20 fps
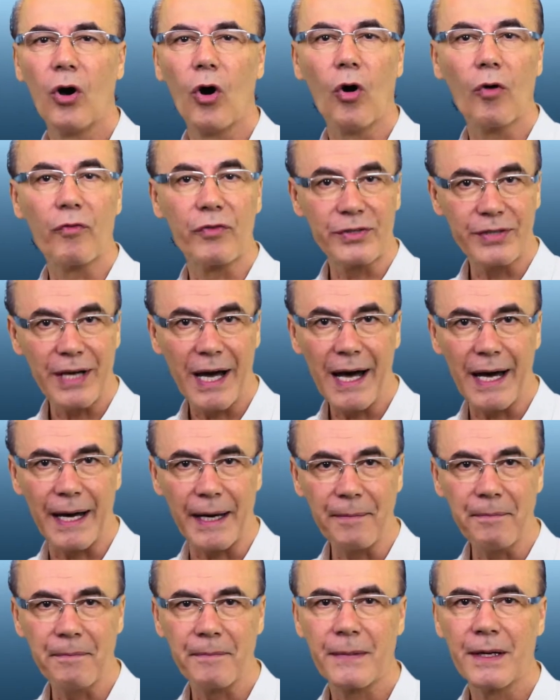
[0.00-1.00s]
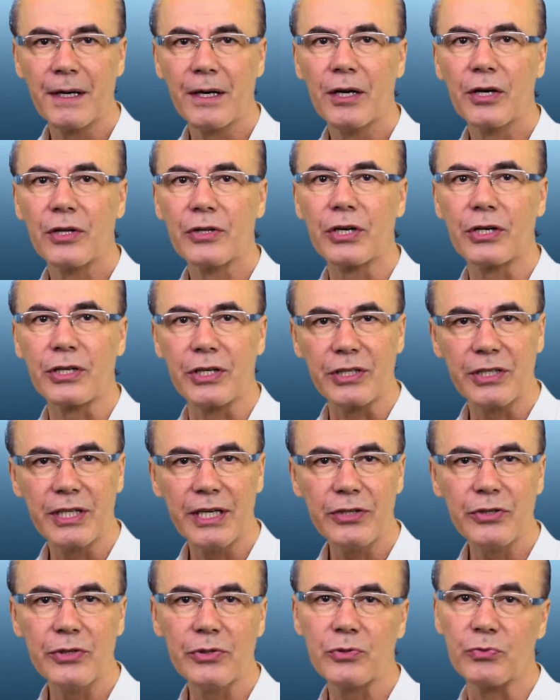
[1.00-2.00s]
Over time, the
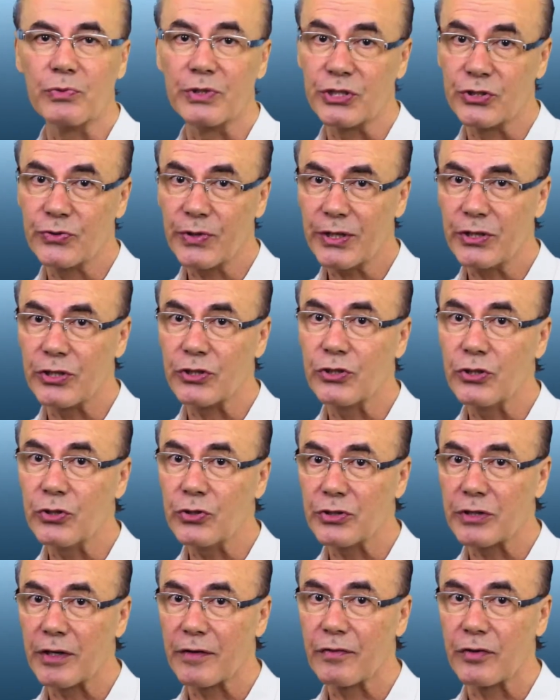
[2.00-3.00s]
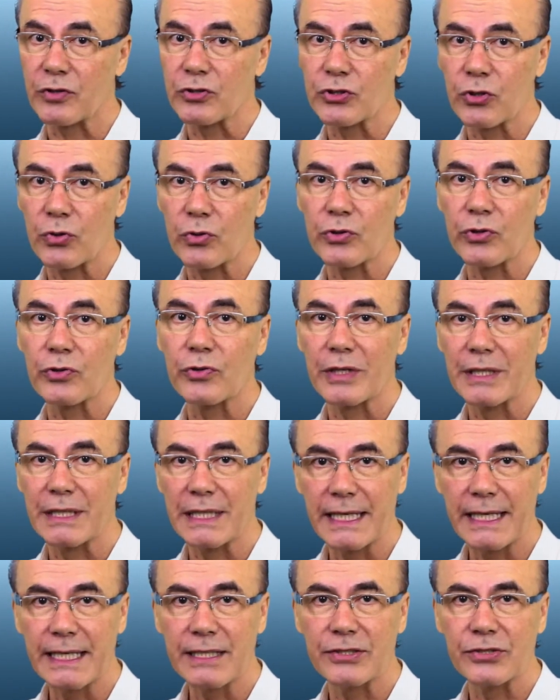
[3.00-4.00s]
continued restricted use of the shoulder
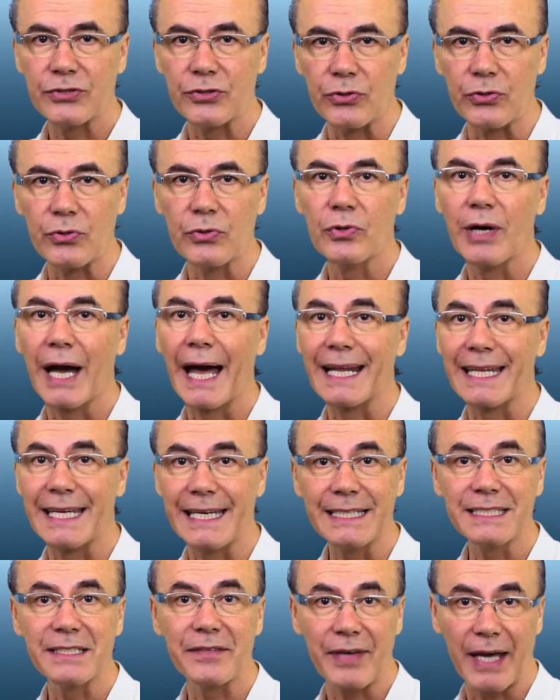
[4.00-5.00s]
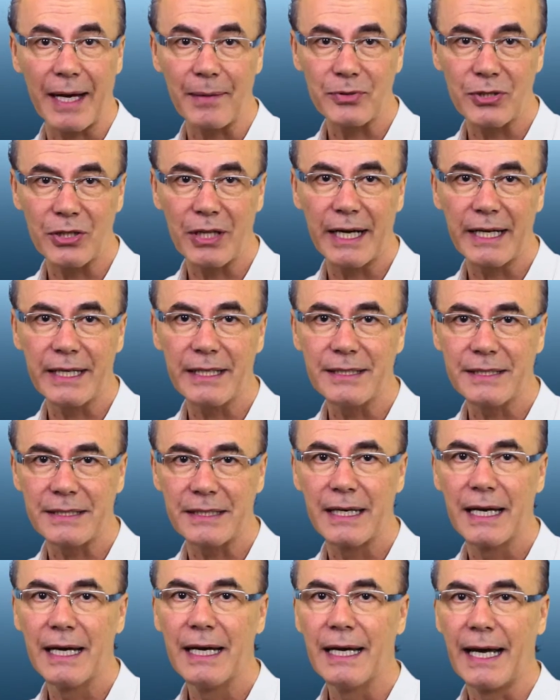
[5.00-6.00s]
leads to adhesive capsulitis
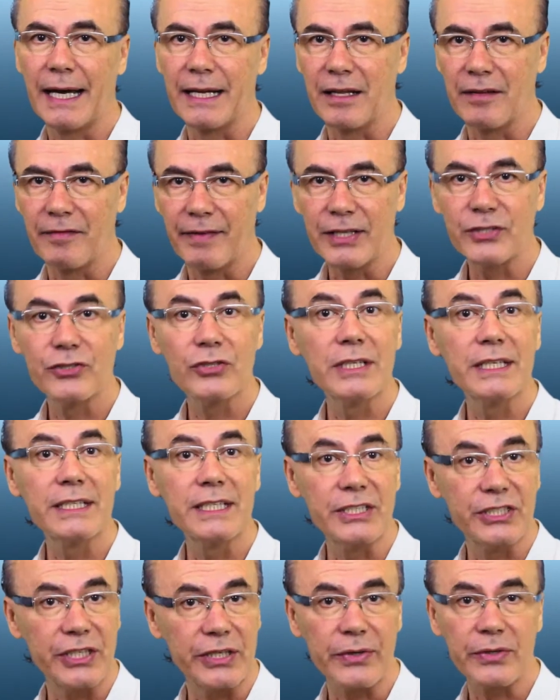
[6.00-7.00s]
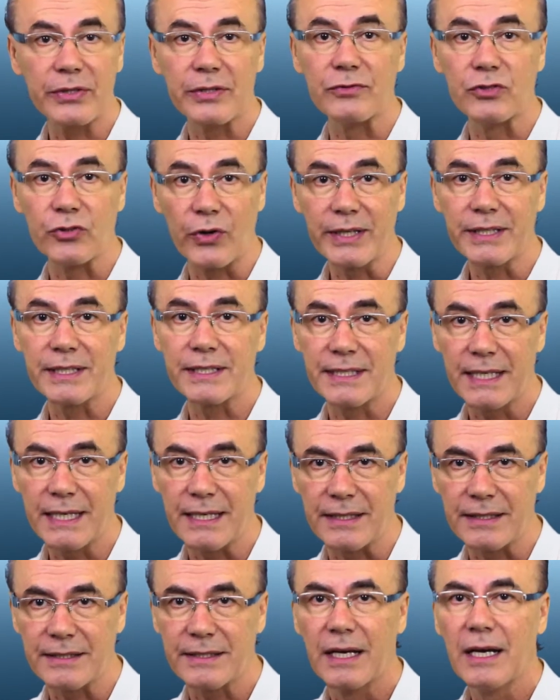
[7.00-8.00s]
and eventually degenerative joint
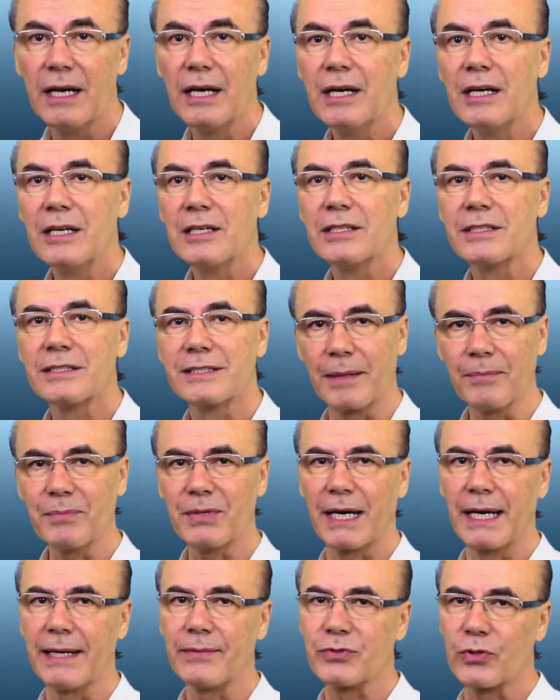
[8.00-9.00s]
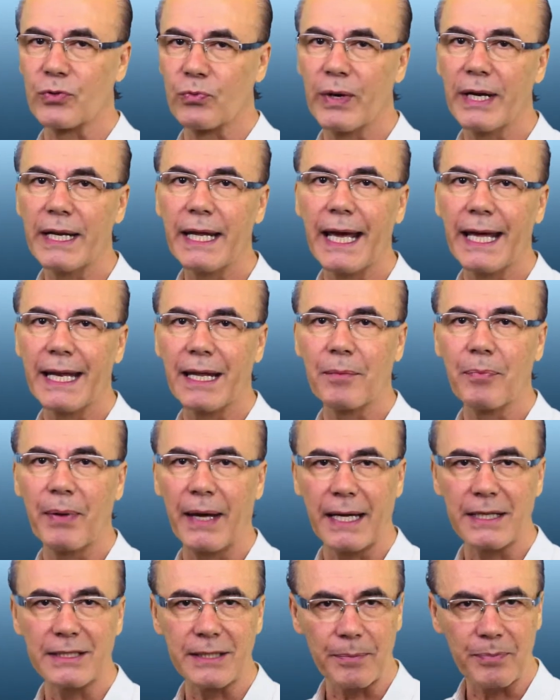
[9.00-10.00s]
disease, sometimes with radiating
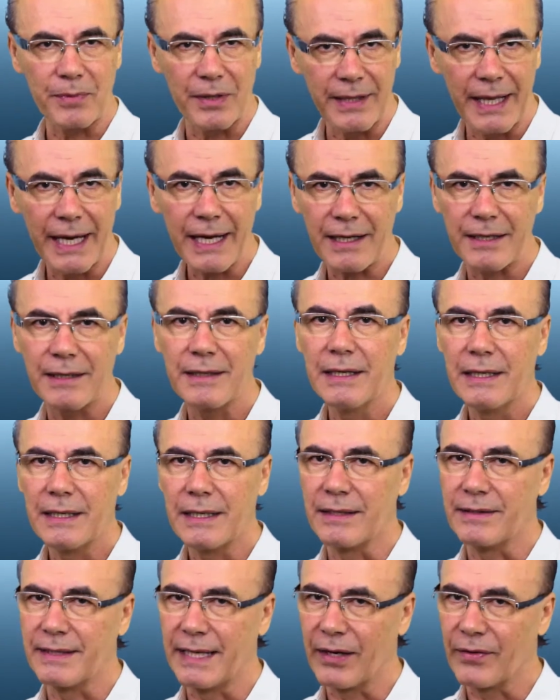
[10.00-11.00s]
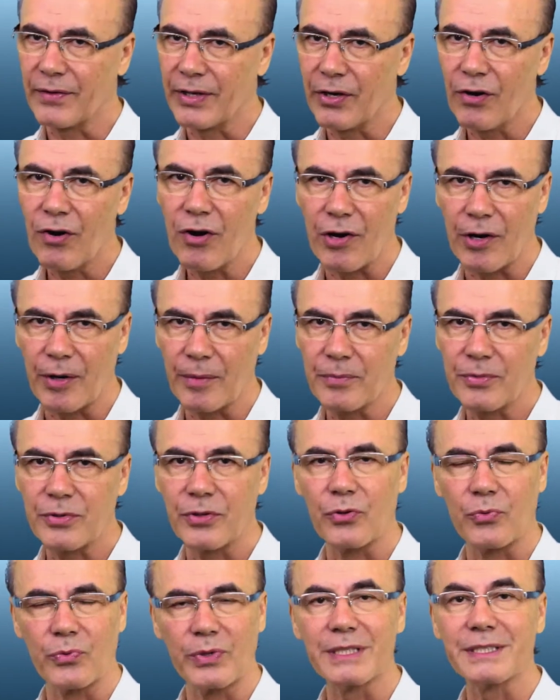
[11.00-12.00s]
pains up the neck and down the arm to
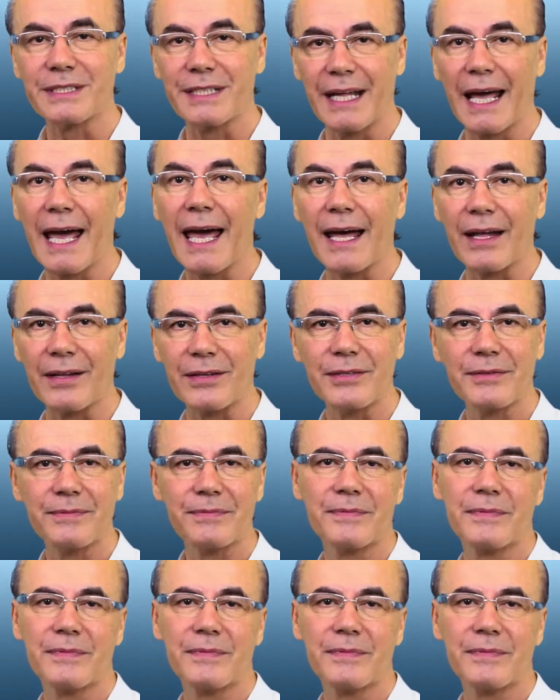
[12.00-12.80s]
the wrist and hand.